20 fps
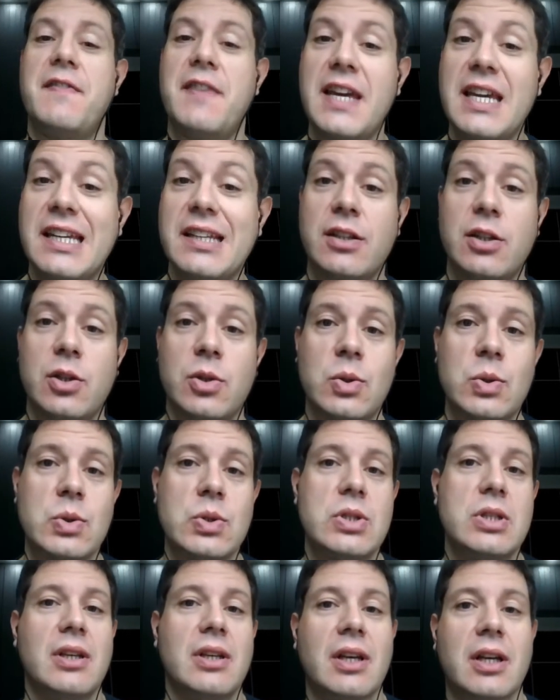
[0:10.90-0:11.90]
Fake
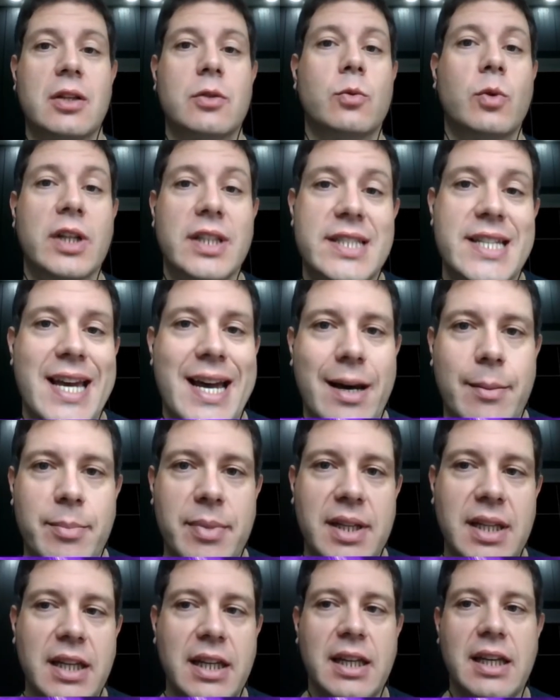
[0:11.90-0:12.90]
News on WhatsApp.
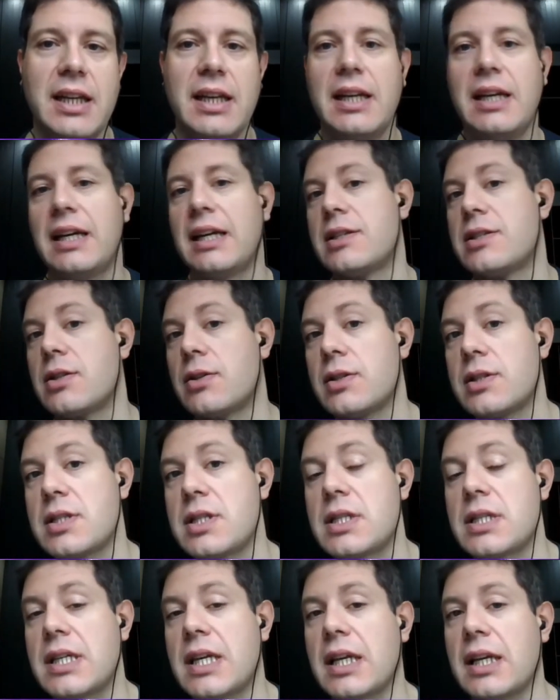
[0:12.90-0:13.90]
And so this
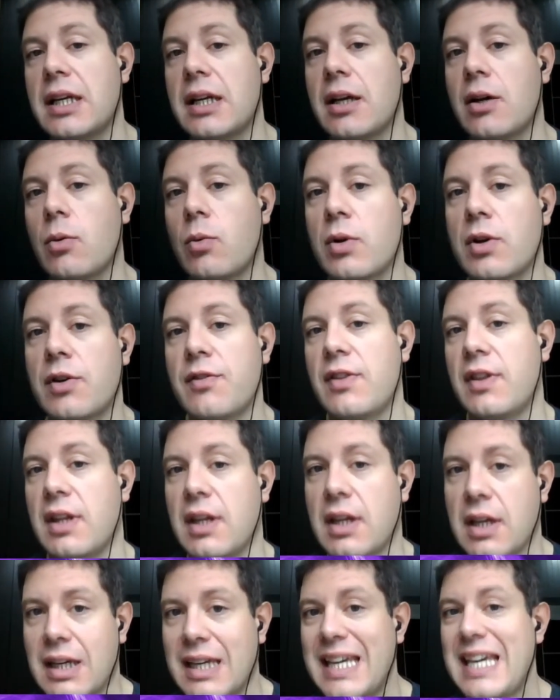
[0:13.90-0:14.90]
is getting at one of the